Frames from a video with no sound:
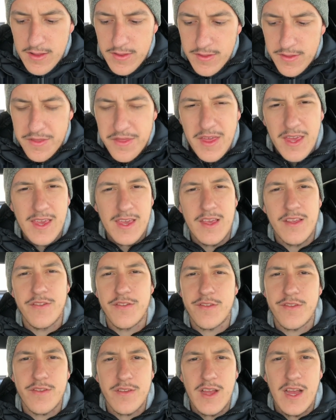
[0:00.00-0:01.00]
the thing
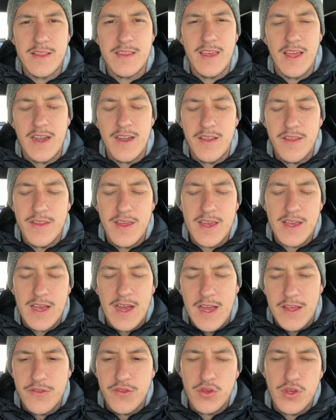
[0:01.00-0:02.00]
is, at the end of the day,
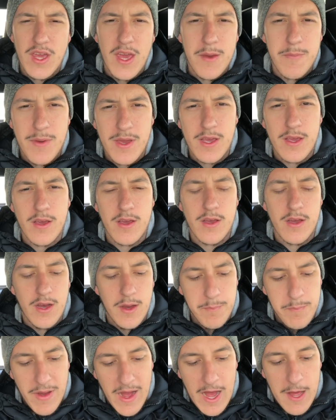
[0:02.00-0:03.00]
guys, you can't make
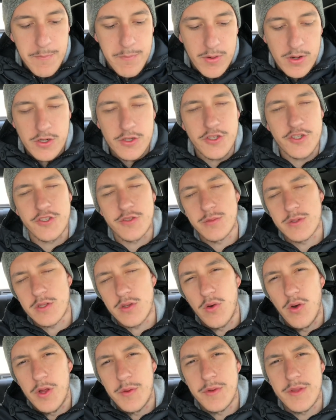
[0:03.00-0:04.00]
a bad purchase with
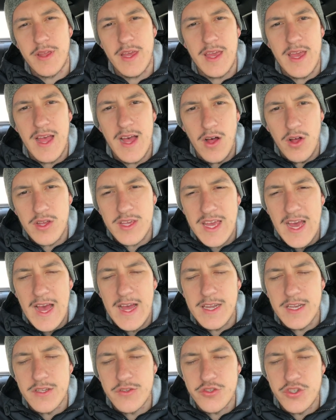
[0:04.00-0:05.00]
going with a
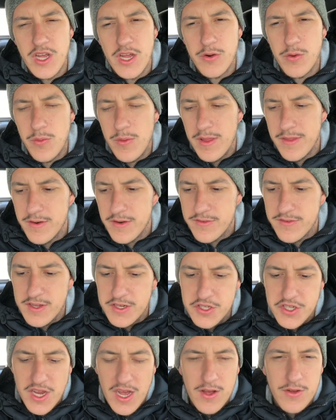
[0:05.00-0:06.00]
Hellcat in general, whether it's a
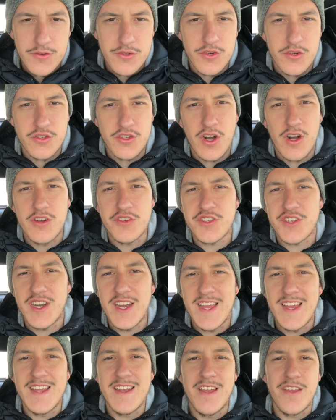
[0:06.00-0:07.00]
Challenger or Charger.
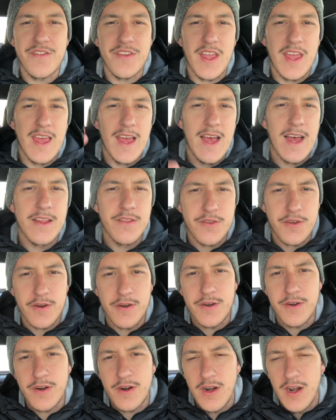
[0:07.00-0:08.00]
It is a head
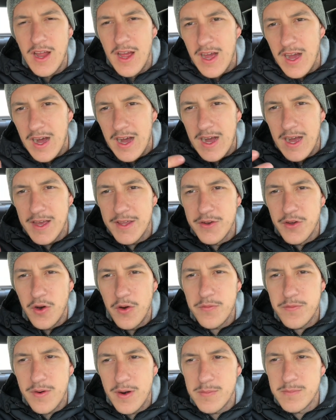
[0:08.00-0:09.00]
turner. I
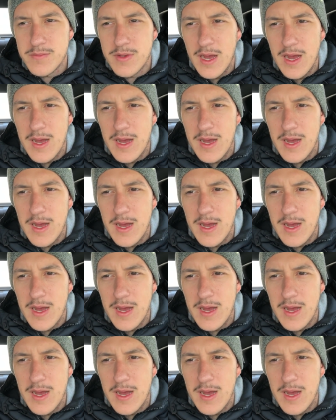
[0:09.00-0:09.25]
know from